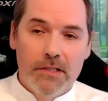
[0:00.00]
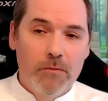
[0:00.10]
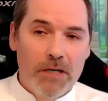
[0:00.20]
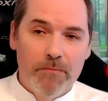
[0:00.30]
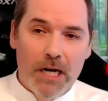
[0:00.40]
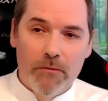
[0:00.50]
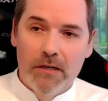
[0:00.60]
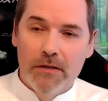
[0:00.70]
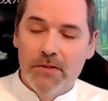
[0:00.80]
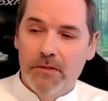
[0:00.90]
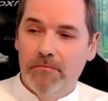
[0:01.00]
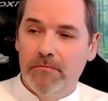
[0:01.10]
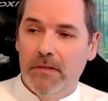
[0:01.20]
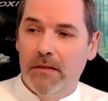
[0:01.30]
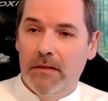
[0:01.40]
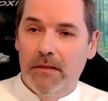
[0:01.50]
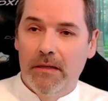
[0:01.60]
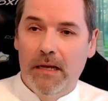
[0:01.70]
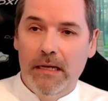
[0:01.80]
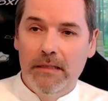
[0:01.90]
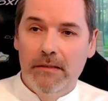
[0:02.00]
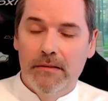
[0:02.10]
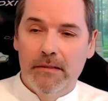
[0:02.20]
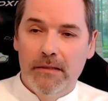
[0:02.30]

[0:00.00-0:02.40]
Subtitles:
superpowers, and